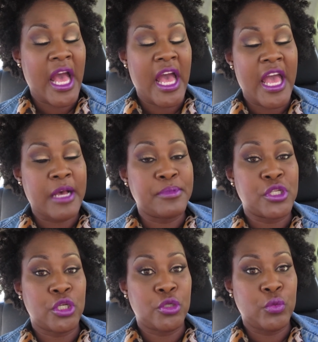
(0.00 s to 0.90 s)
I
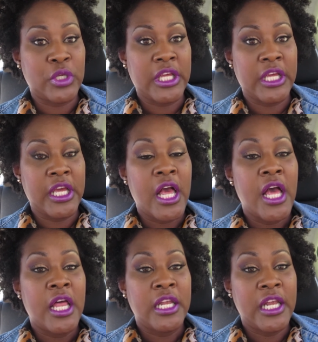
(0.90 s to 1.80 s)
absolutely
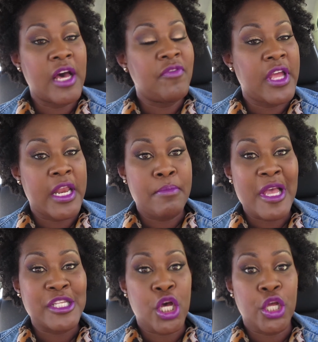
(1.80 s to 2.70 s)
love it. And it
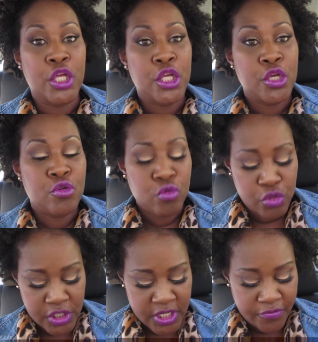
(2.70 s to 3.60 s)
makes a
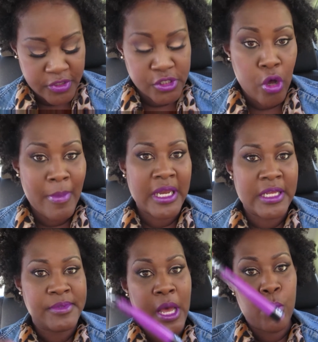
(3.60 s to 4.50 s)
huge difference. On my
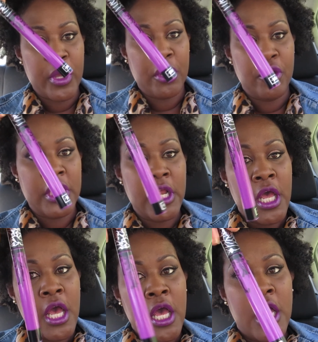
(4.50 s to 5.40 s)
lips, I'm wearing,
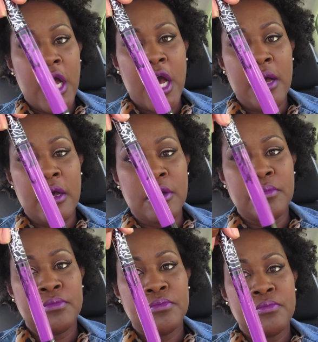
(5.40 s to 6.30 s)

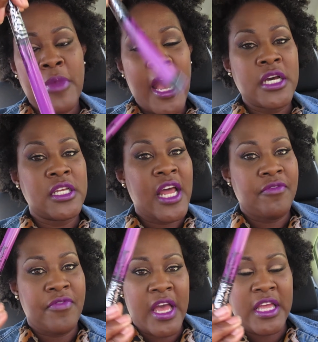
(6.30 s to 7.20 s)
I could
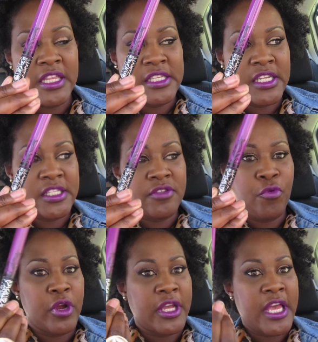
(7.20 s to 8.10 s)
not find this in
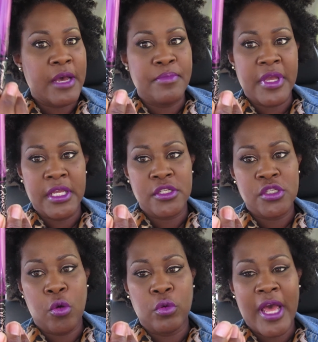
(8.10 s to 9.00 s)
Sephora. It kept being
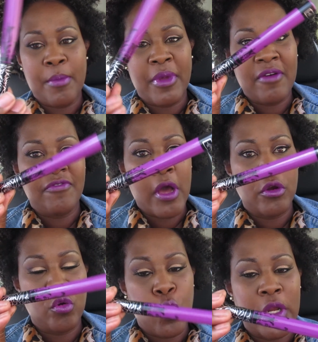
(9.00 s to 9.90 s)
sold out, but I
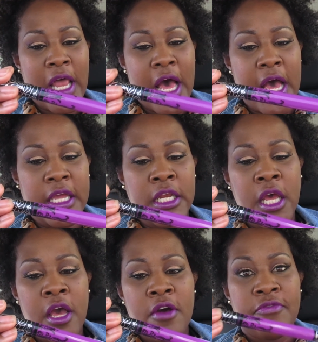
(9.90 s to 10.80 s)
found it online.
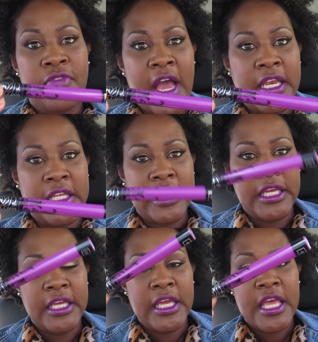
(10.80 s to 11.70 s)

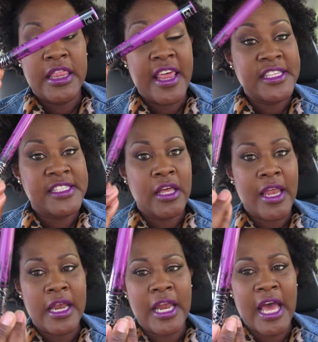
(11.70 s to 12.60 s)
Finally, they sell
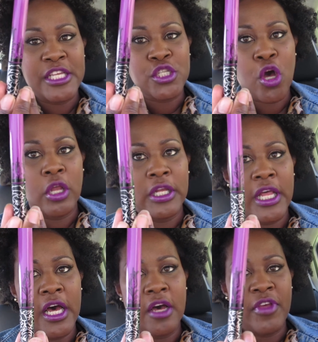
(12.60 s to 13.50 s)
out a lot. It's called
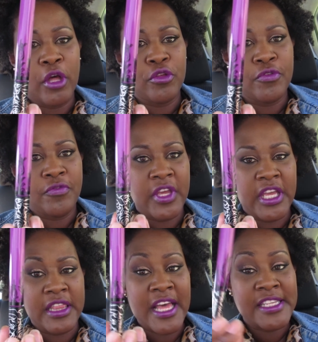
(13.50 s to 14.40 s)
Love,
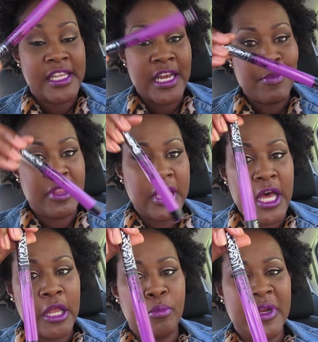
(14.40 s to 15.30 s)
L-U-V-E. That's the name of the
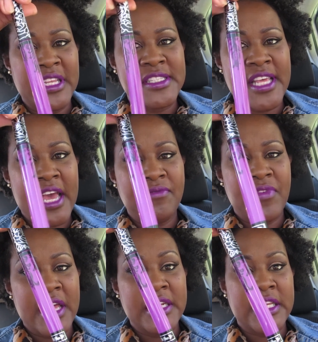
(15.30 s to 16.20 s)
color. But it's Kat
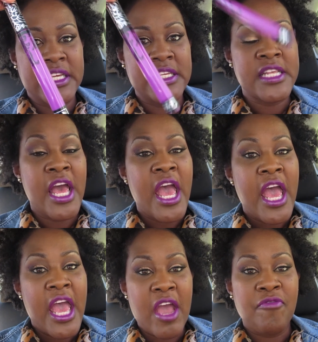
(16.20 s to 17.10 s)
Von D's
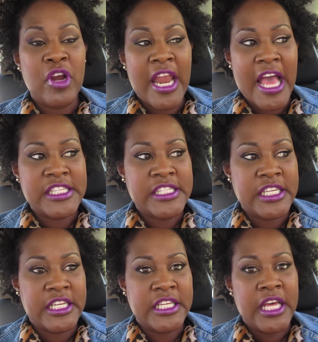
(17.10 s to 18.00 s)

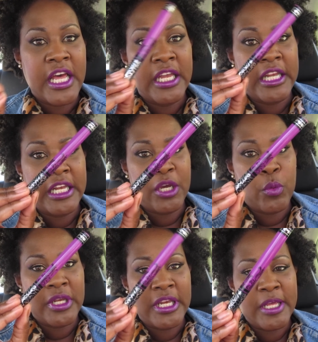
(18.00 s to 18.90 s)
Everlasting
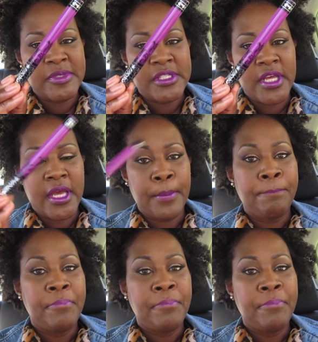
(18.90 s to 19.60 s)
Liquid Lipstick.